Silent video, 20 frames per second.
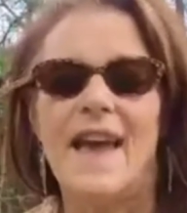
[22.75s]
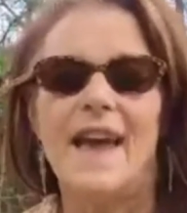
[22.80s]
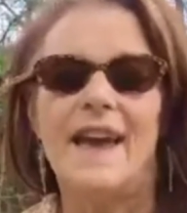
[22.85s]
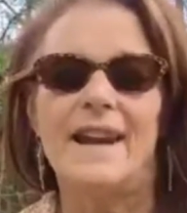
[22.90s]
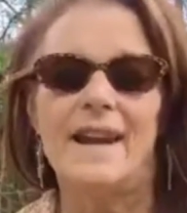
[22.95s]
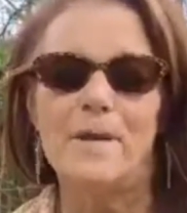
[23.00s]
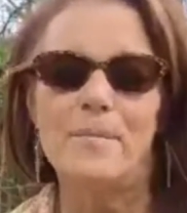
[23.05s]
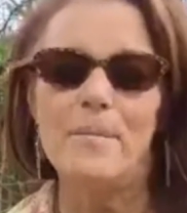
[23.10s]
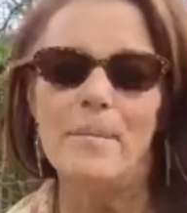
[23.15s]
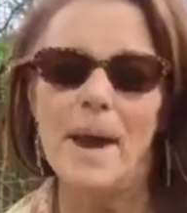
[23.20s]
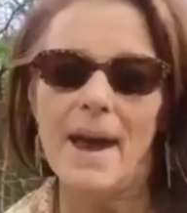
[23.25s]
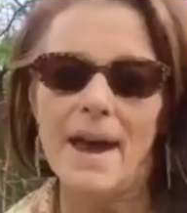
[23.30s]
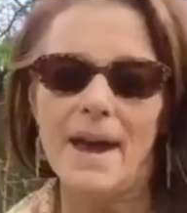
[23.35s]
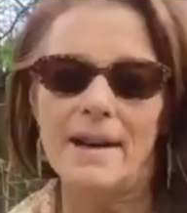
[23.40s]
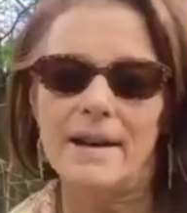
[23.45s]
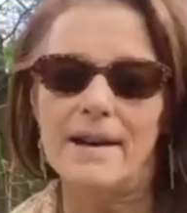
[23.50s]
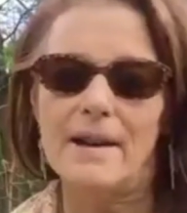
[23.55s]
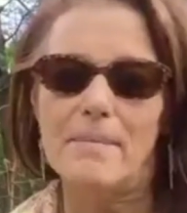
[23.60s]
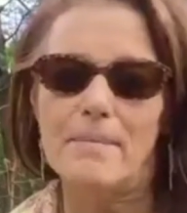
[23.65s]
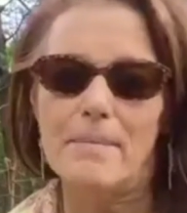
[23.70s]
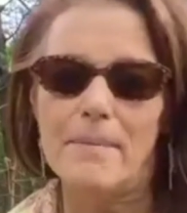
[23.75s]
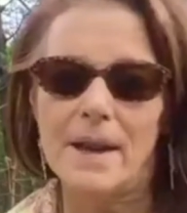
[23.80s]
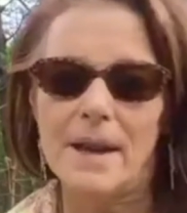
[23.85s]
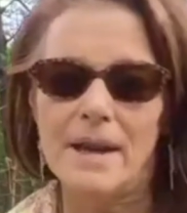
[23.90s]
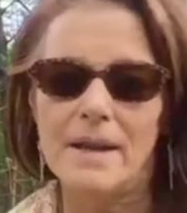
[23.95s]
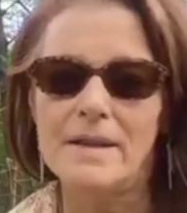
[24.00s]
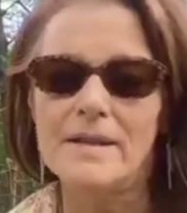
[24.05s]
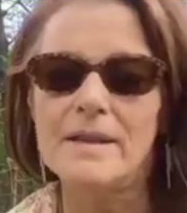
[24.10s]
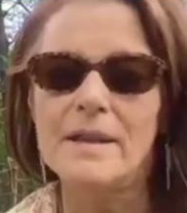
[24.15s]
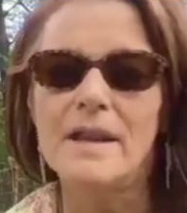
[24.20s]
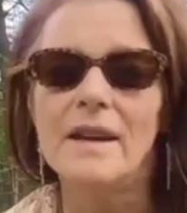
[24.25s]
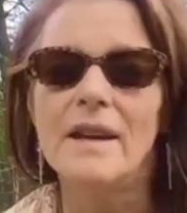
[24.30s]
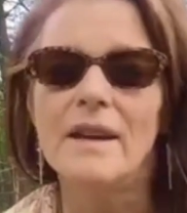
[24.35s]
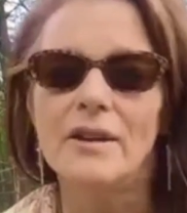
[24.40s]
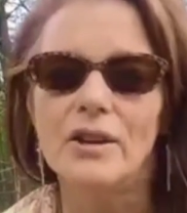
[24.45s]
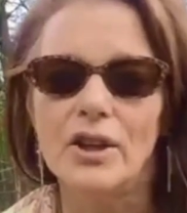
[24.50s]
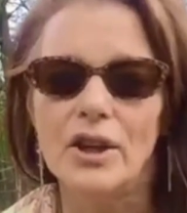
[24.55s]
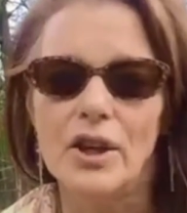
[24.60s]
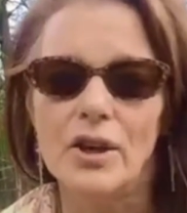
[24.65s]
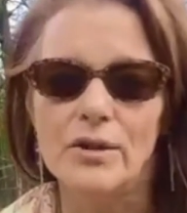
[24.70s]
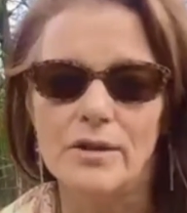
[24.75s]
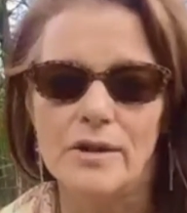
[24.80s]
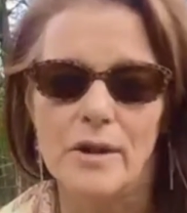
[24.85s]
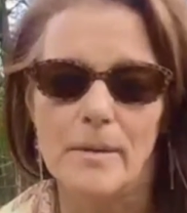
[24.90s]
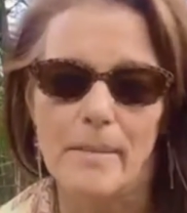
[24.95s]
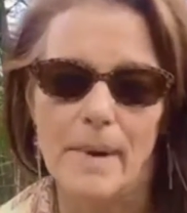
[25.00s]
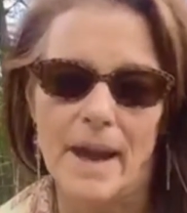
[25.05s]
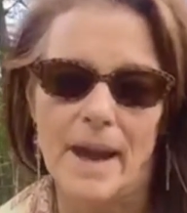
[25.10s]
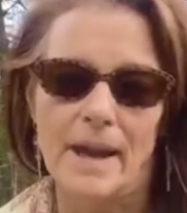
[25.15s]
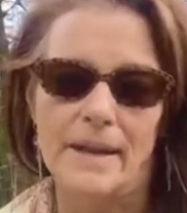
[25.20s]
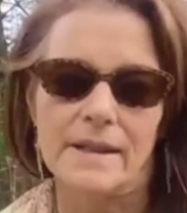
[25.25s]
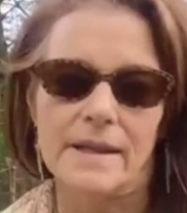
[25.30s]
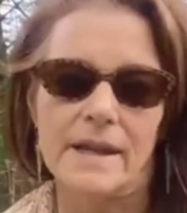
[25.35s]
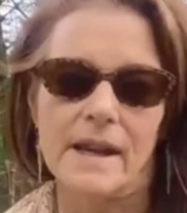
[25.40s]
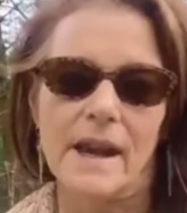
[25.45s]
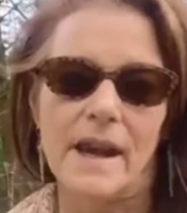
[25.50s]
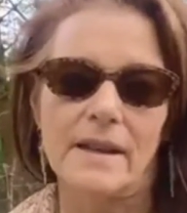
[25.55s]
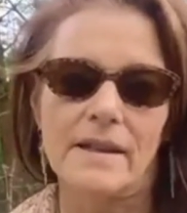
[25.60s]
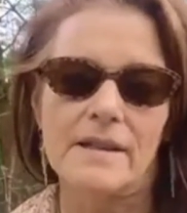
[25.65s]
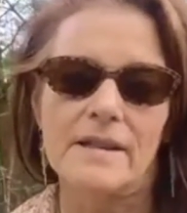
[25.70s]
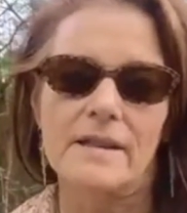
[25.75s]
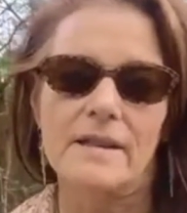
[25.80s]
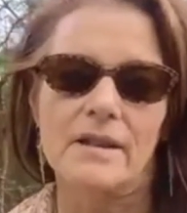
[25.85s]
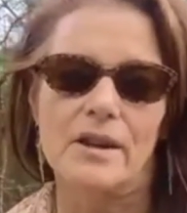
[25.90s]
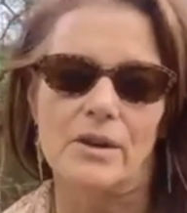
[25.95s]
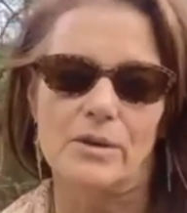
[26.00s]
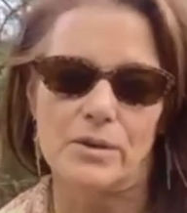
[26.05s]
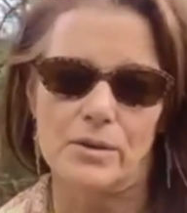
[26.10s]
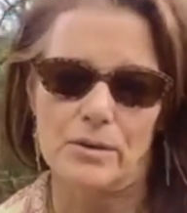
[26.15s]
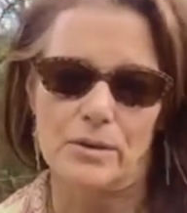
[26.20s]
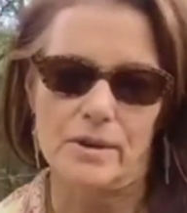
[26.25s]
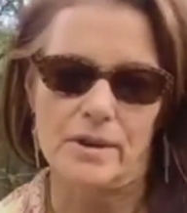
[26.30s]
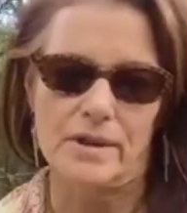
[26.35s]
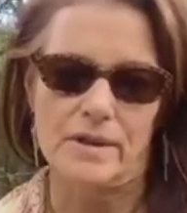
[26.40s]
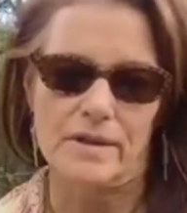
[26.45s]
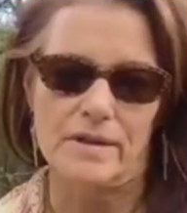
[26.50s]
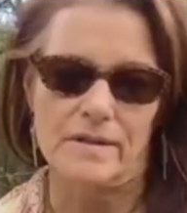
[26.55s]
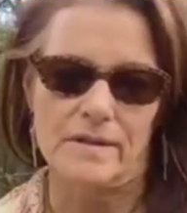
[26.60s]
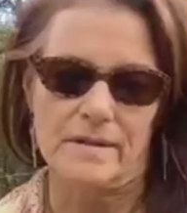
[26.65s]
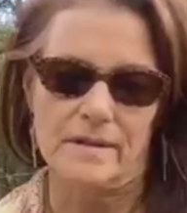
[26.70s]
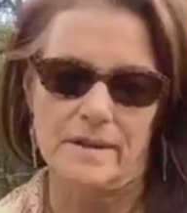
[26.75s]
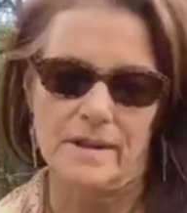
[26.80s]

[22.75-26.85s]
And I met an amazing Lakota man, Tiakasin Ghost Horse.